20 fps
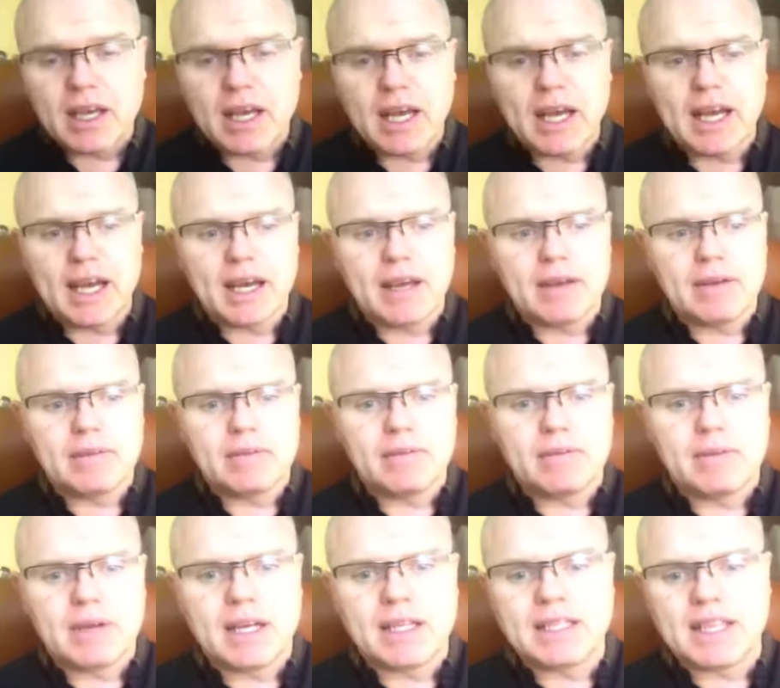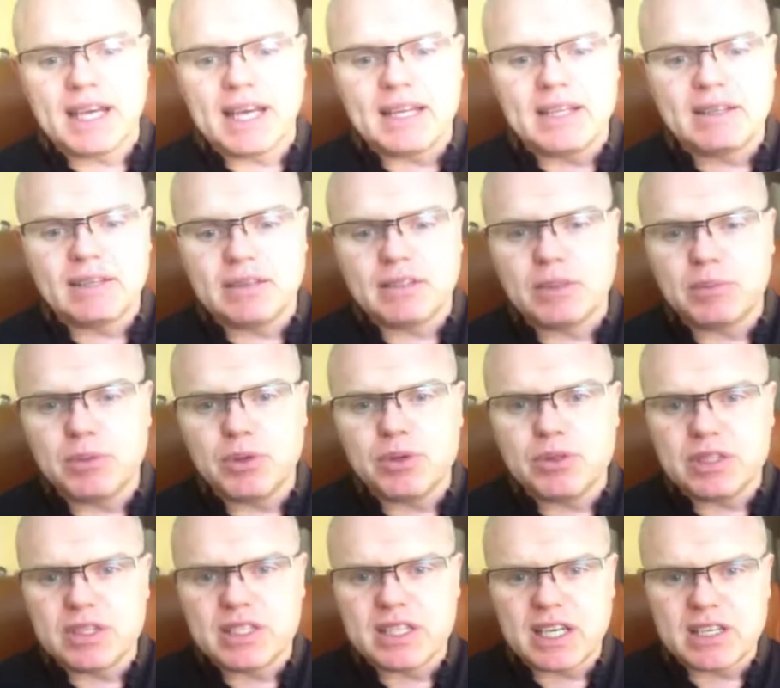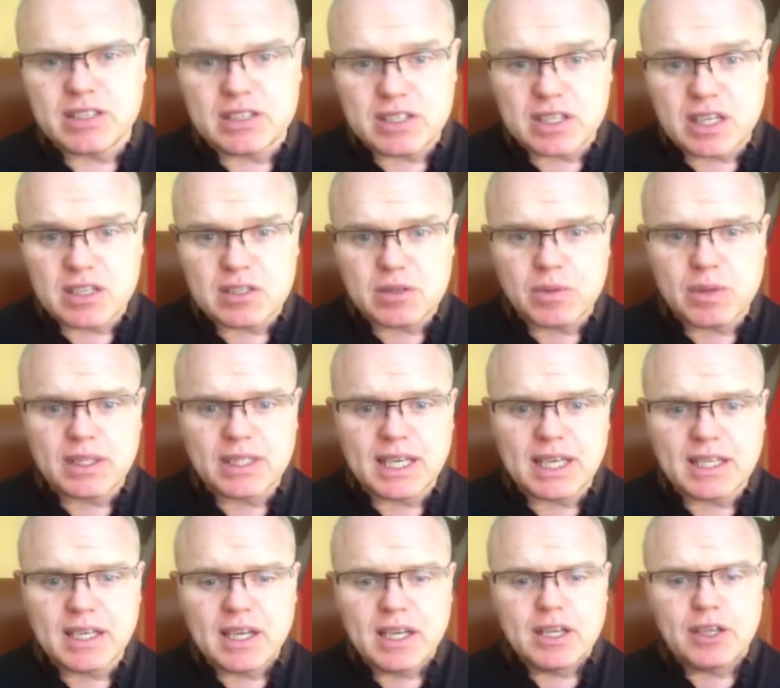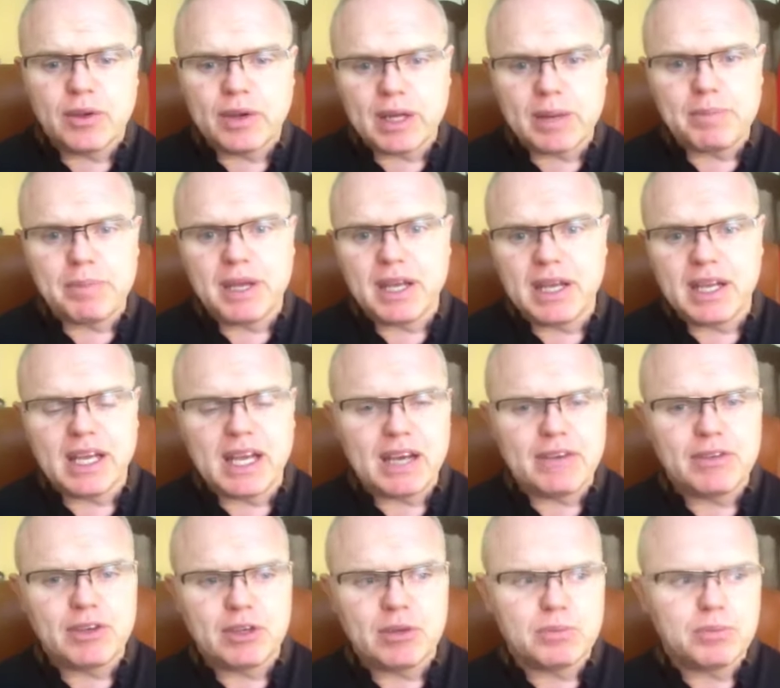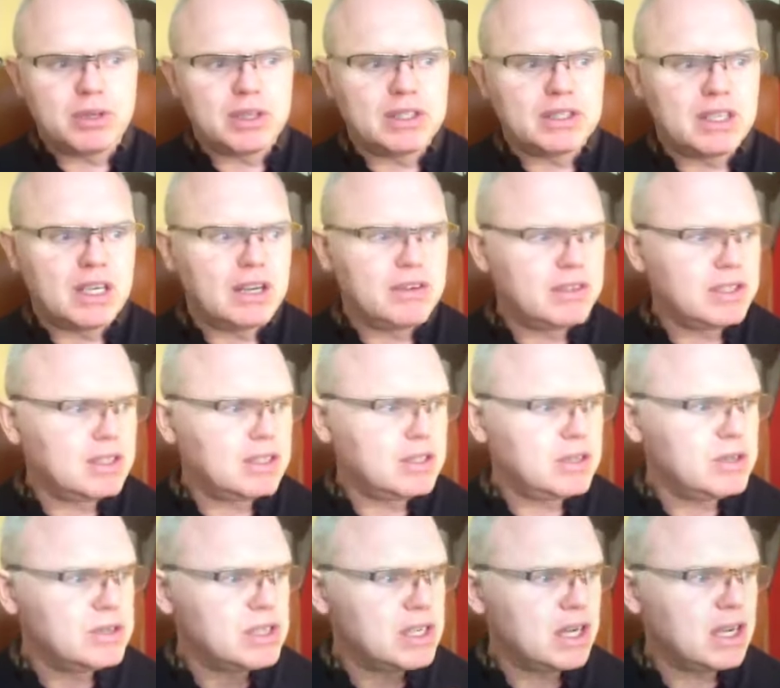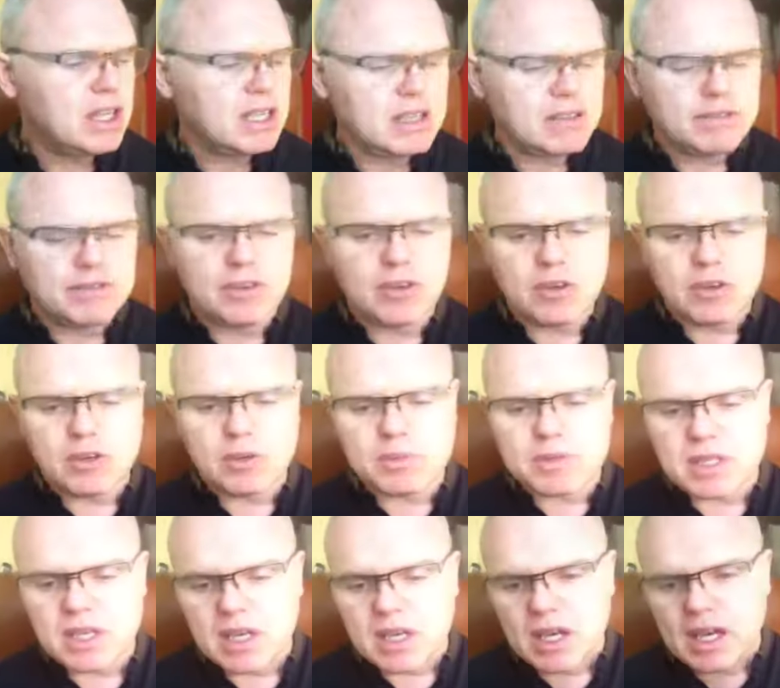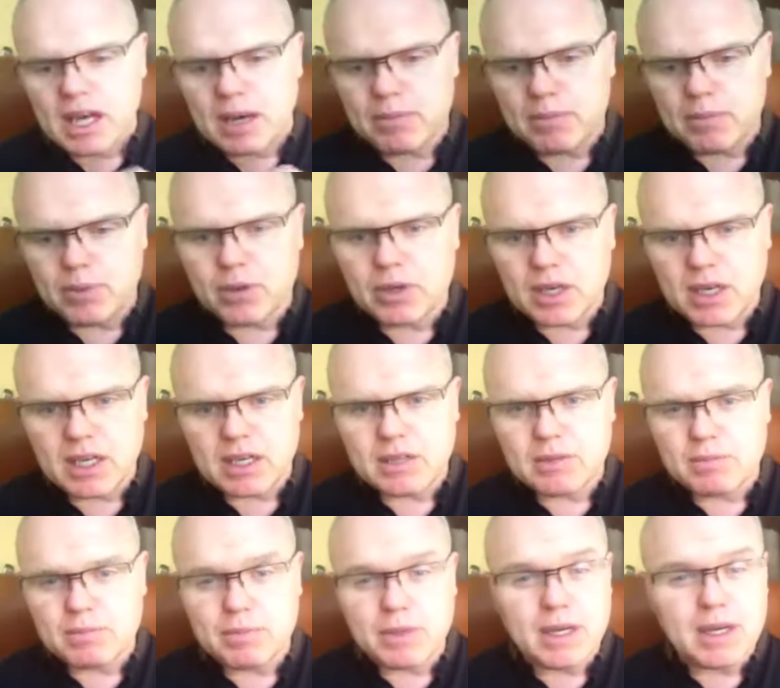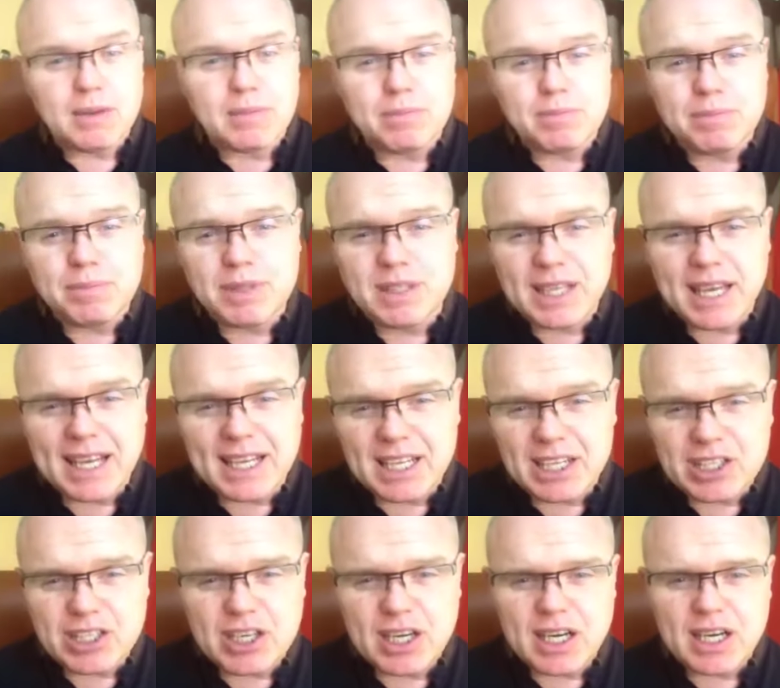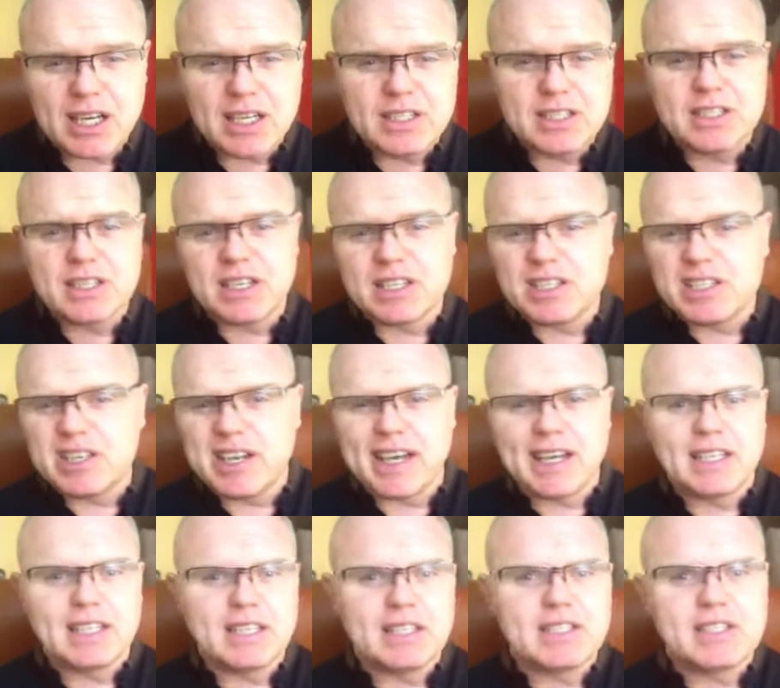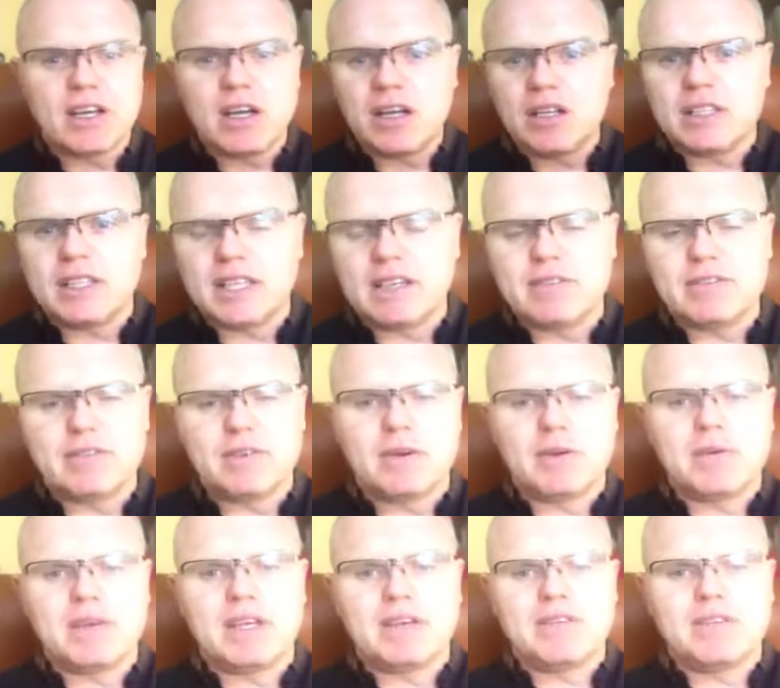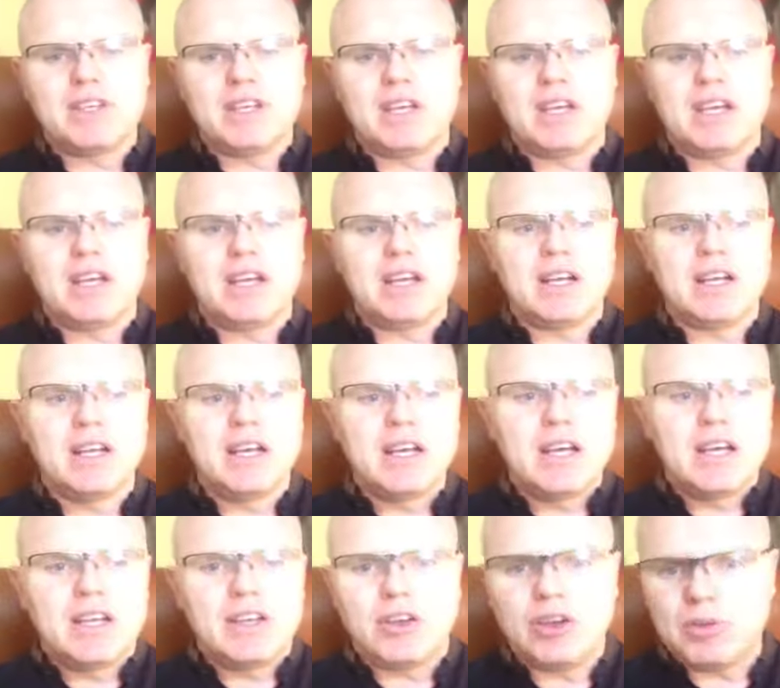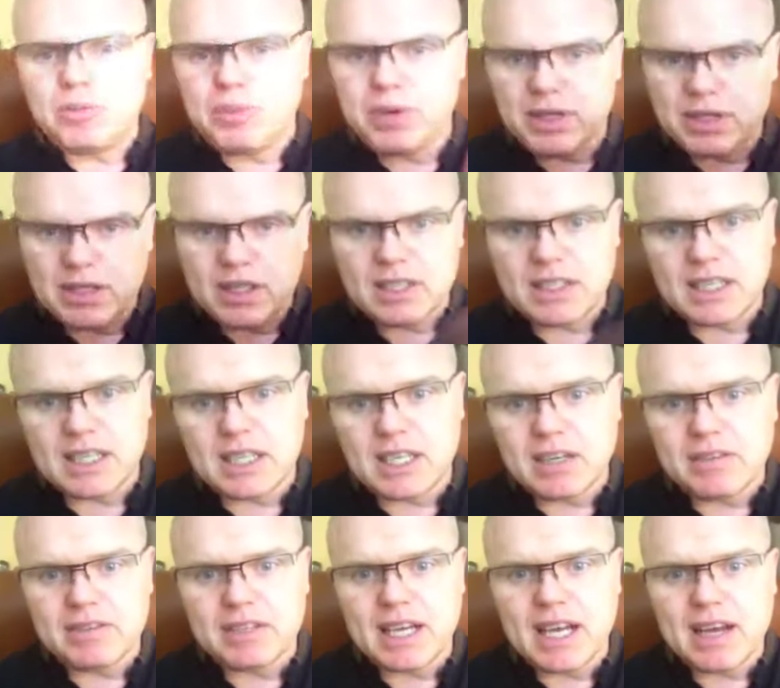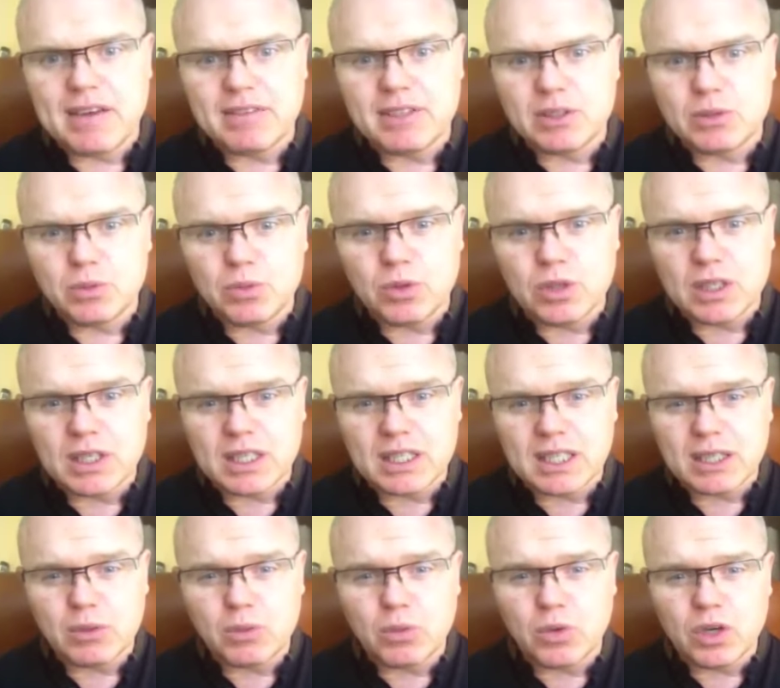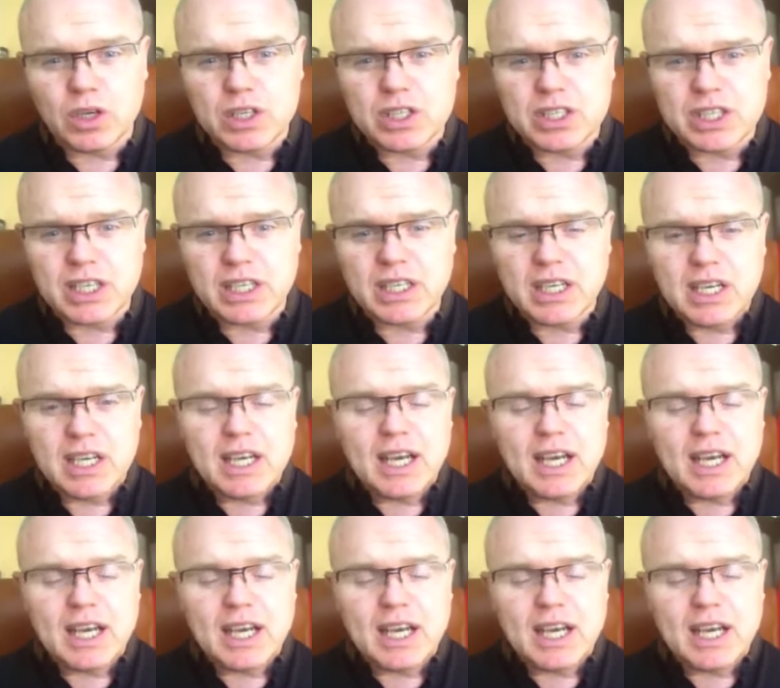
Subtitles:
And then the booster sessions also on that. You get a PDF you can print off. It includes all our forms, our daily charts, our checklist, all the info I'm giving you here. You can print all that off and have it to work on like a worksheet.